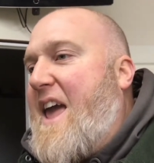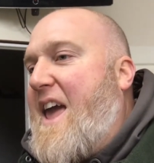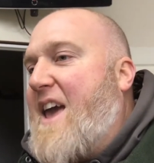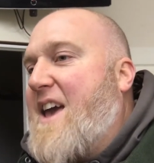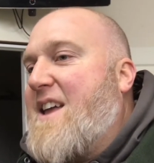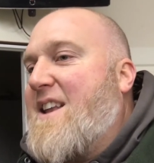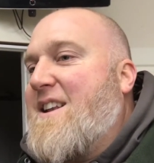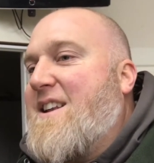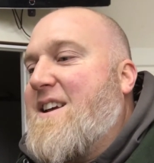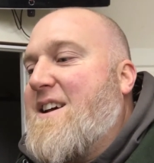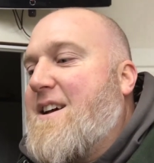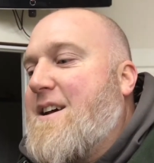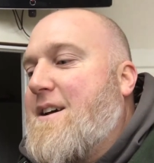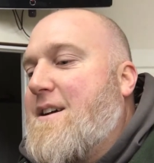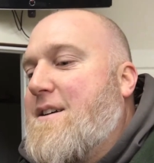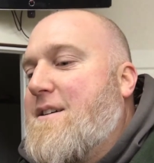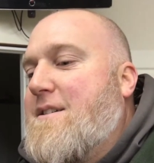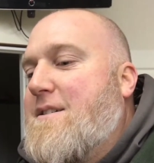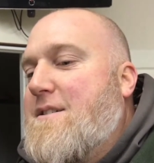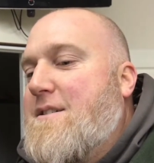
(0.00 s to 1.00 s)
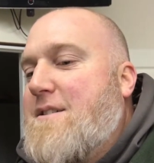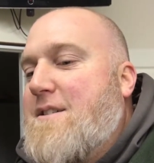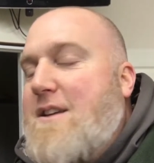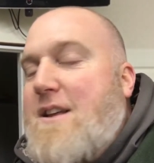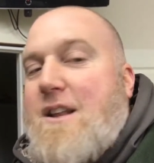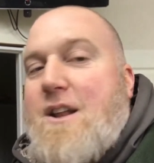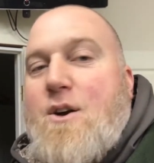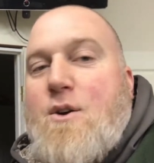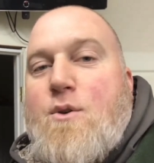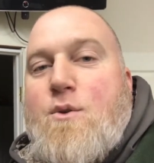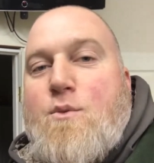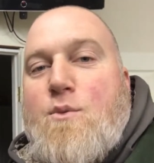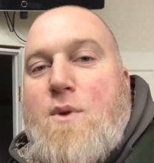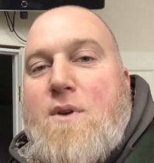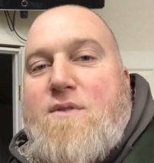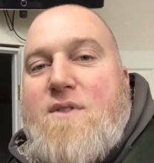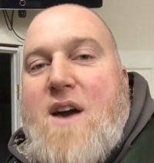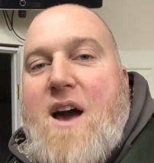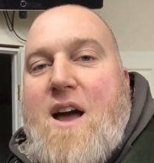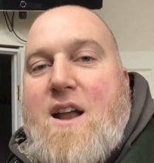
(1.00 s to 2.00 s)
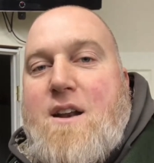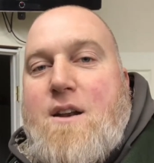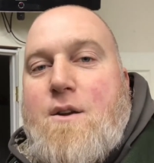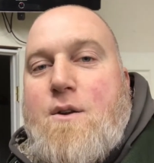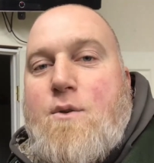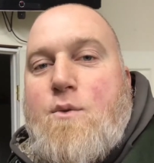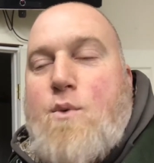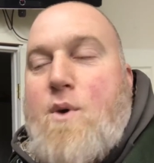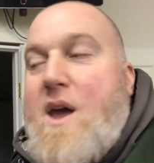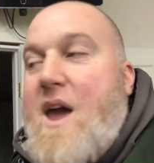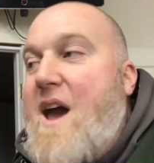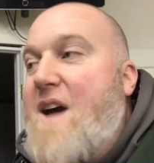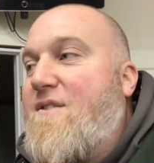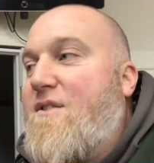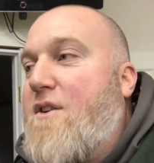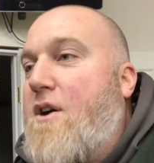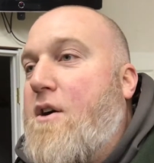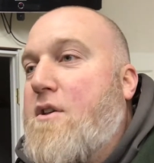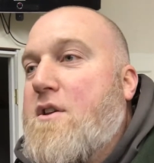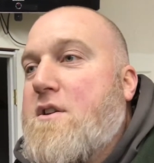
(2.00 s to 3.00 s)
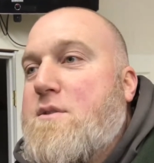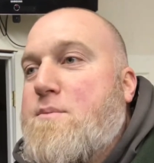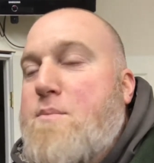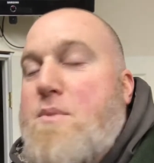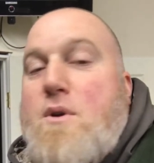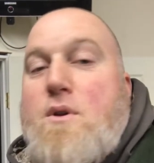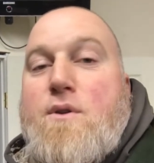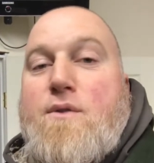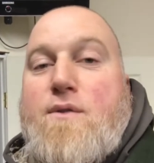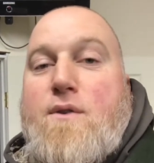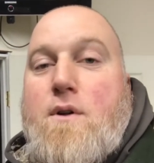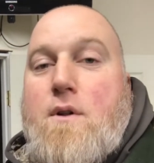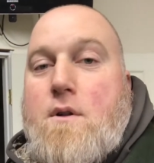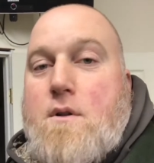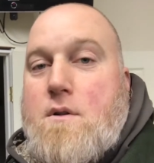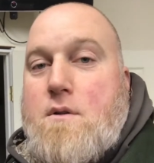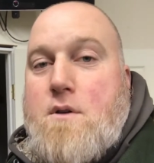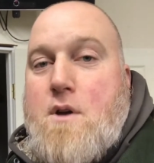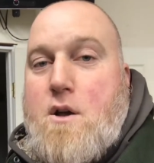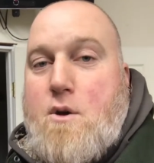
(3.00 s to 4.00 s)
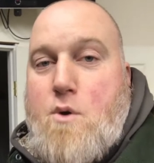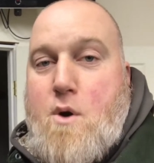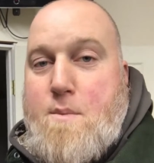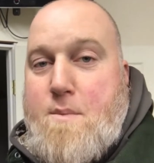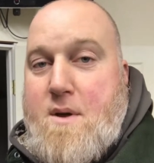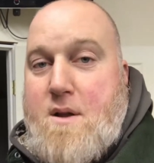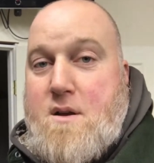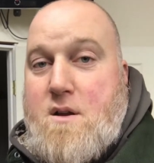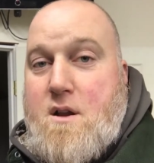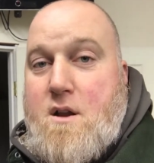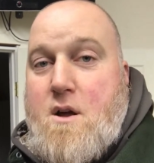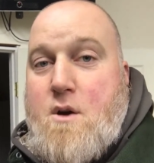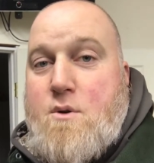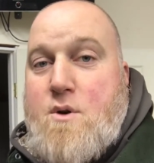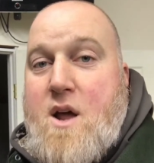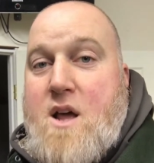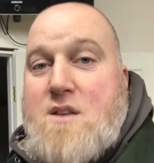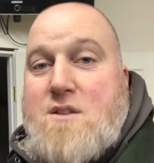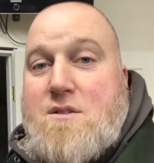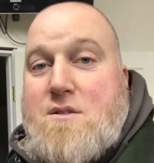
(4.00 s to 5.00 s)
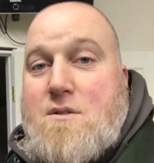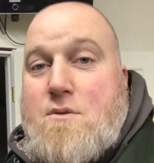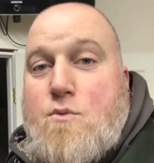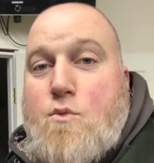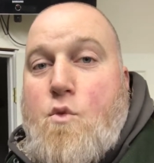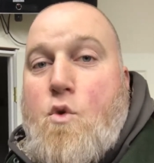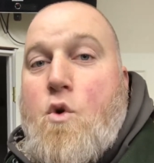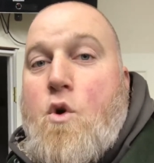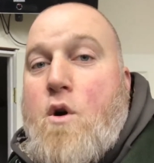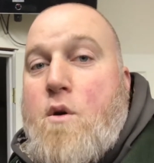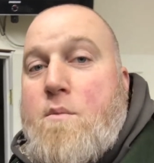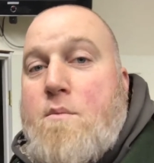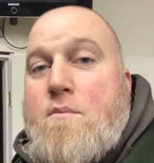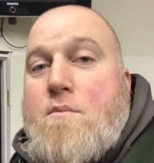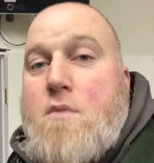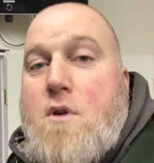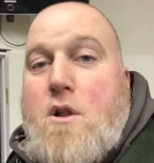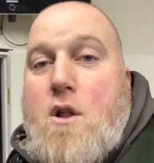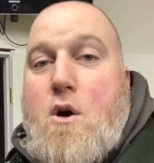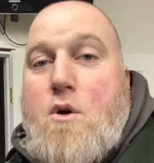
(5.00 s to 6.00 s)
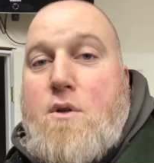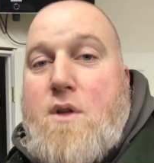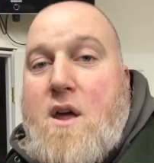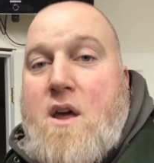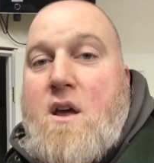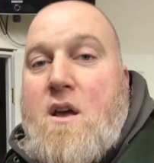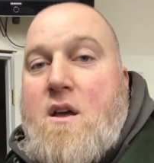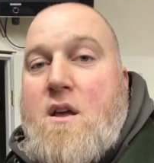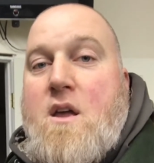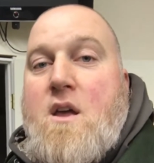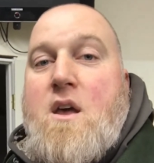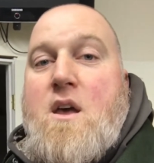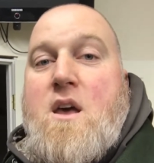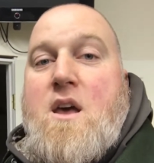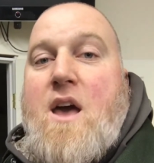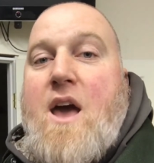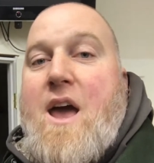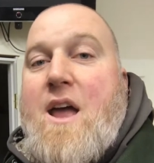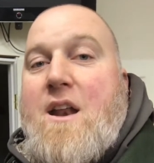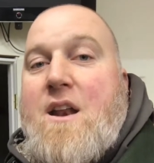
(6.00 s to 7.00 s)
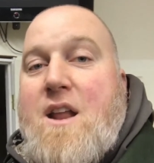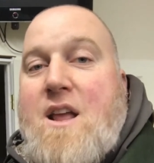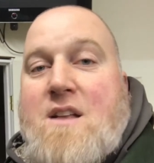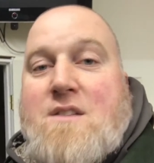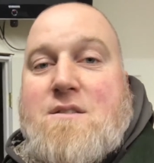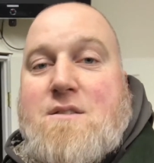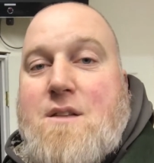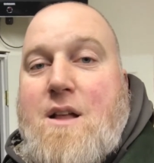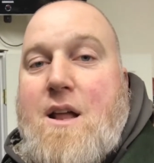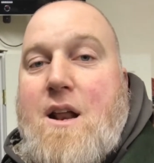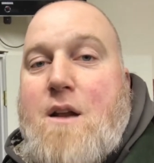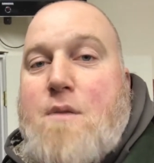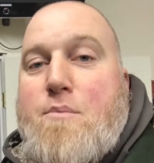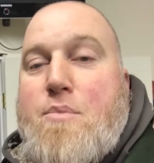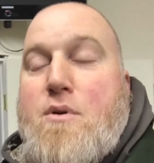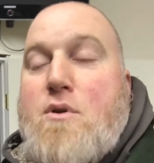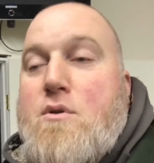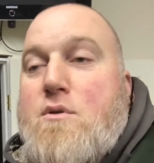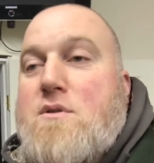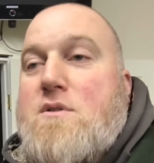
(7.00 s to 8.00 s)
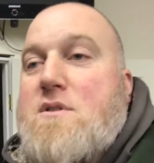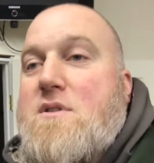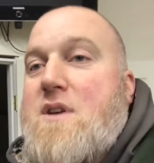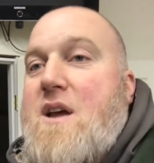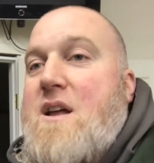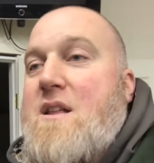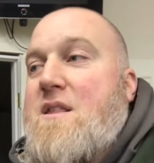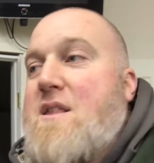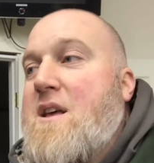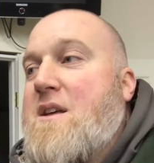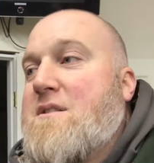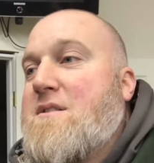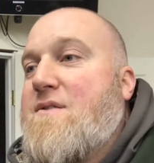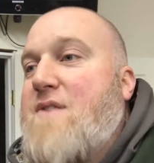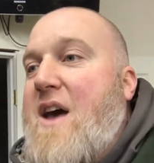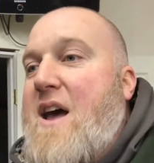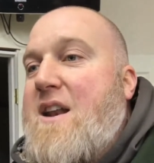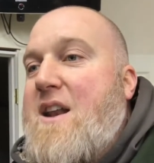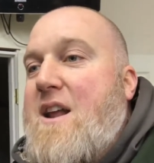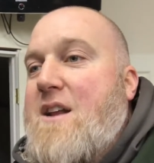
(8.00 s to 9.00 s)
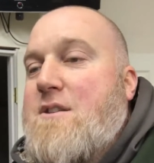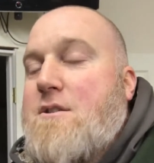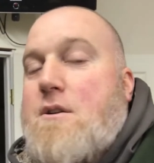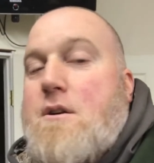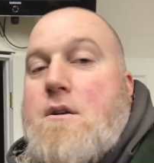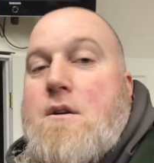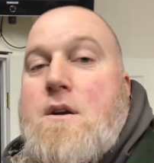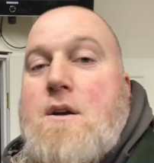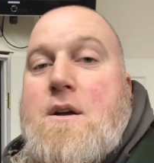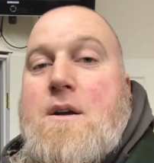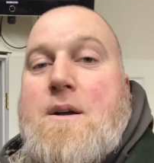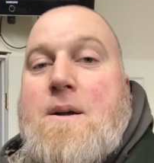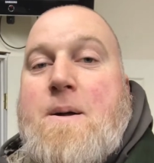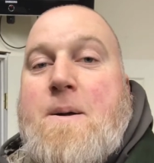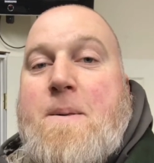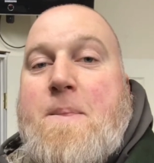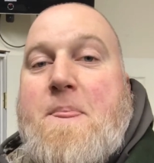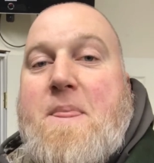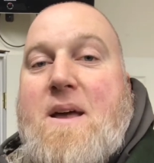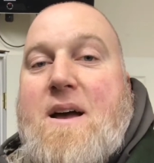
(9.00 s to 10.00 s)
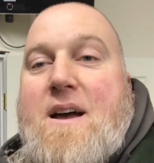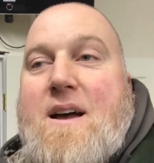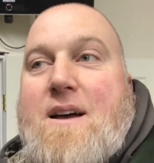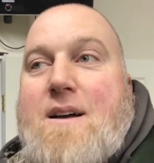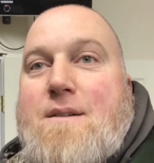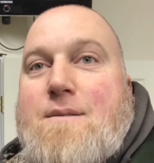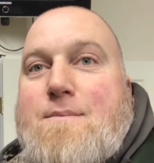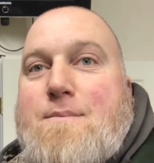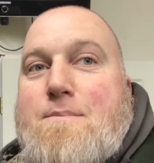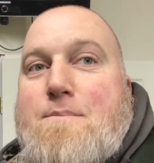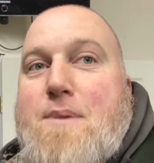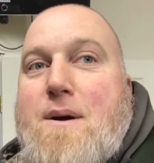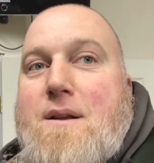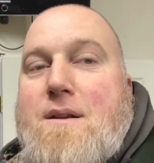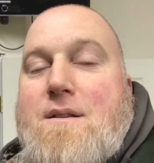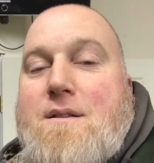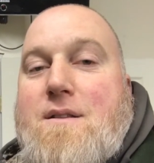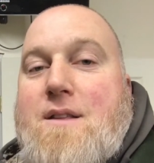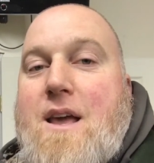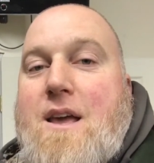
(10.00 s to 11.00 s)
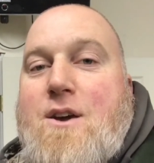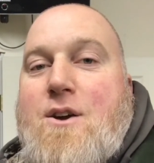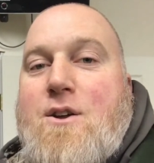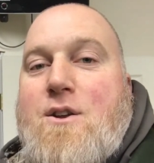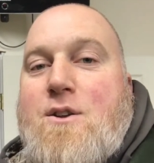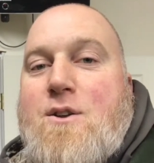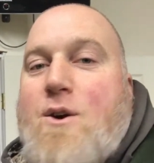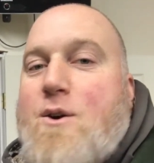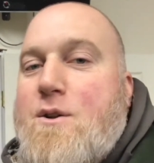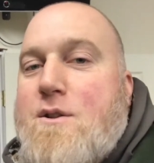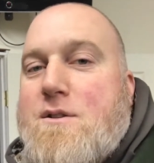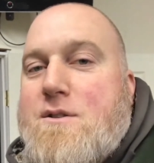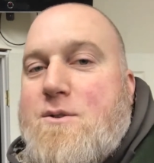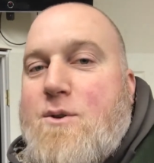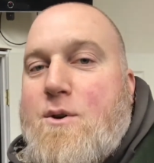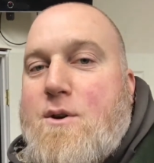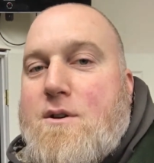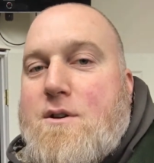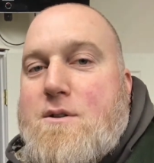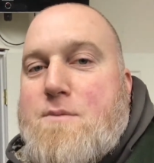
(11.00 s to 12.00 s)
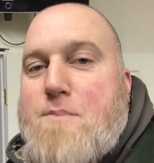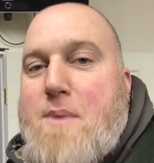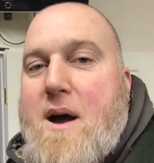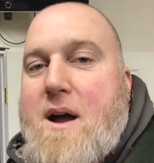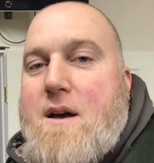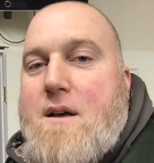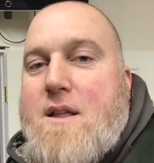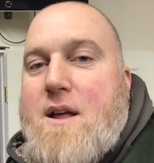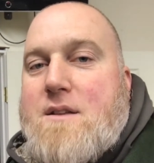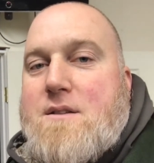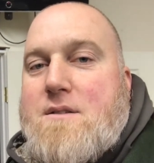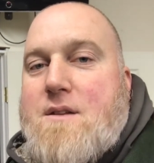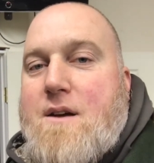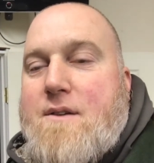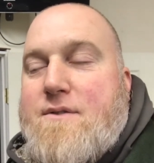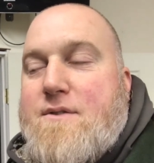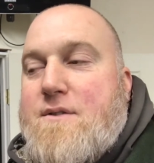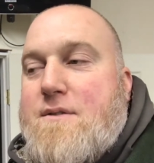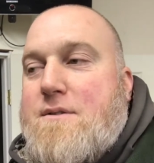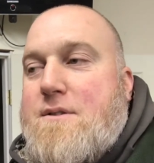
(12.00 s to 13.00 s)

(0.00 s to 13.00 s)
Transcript: And, you know, we have all this beautiful equipment, you know, nice warm clothing and insulated boots and things of that nature. But they couldn't go to the store to just buy all that stuff.